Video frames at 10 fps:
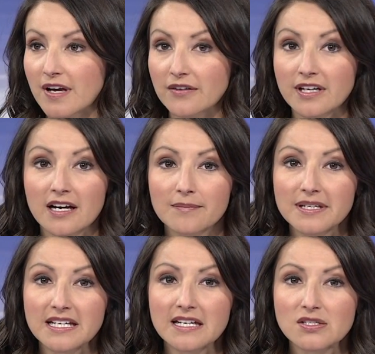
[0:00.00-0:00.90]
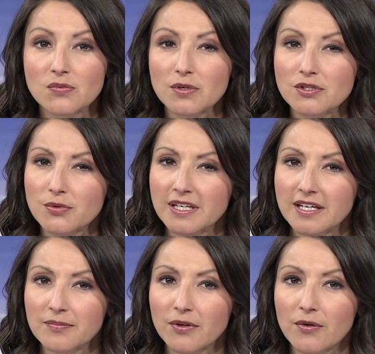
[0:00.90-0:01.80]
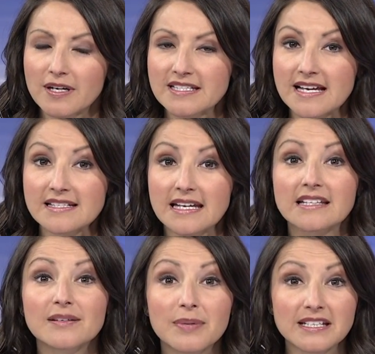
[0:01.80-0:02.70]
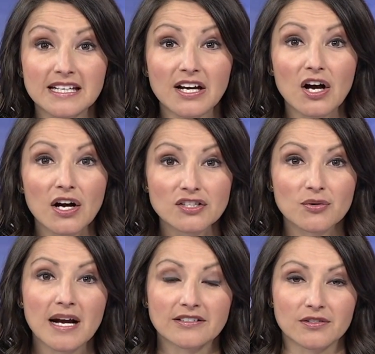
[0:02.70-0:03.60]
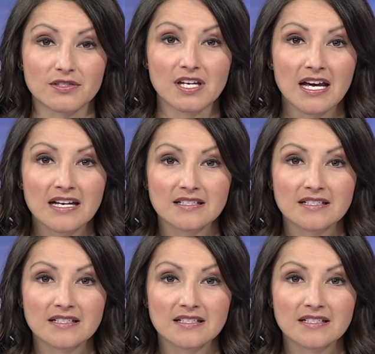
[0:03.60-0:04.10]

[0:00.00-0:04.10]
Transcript: found companies were treating employees as independent contractors,